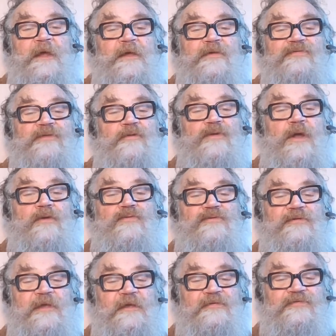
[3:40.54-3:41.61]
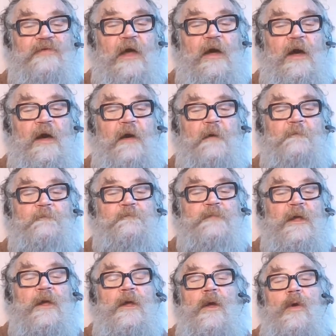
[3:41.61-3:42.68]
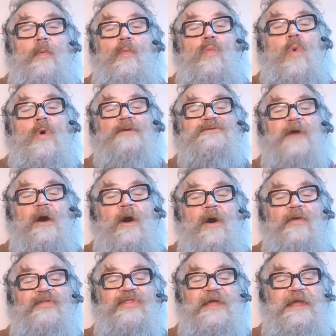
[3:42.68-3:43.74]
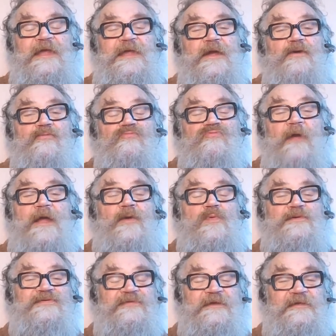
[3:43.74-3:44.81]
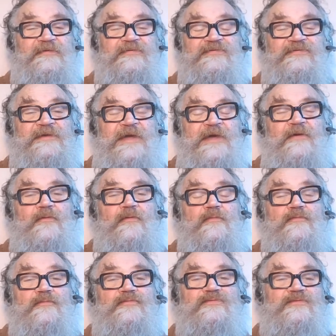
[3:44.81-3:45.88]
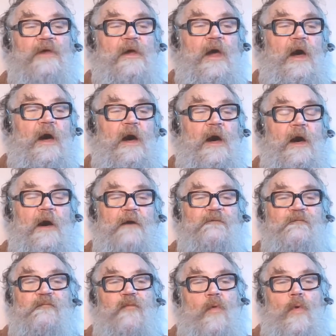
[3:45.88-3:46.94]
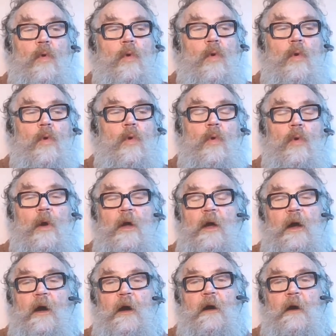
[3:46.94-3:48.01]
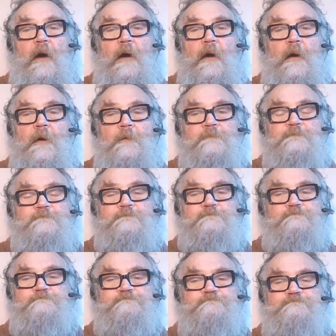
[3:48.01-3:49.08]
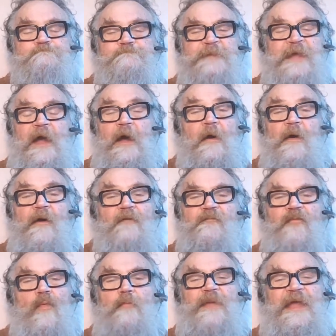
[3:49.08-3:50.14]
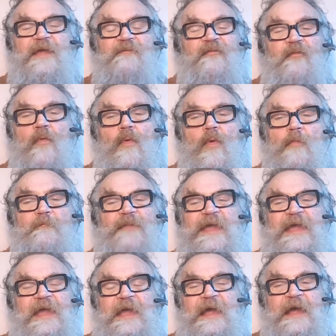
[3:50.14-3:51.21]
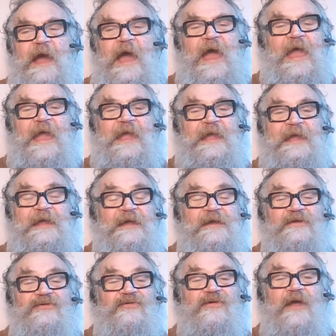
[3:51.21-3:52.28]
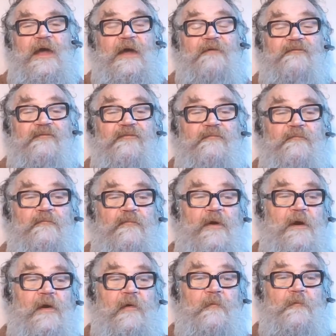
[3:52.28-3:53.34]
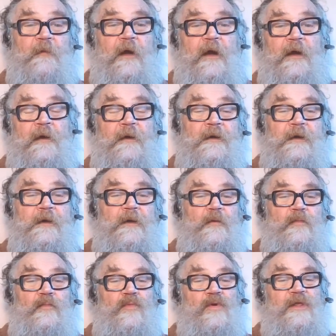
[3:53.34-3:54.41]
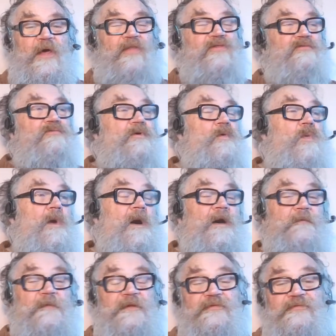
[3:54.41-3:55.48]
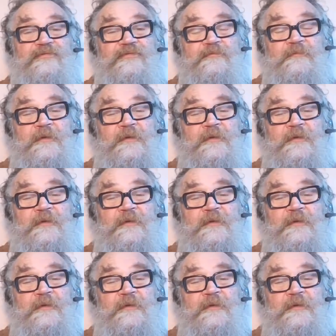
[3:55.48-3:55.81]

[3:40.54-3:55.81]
So notice, um, what are the requisite skills uh, for um, yeah for be for being a chef? Well, uh, what are the requirements?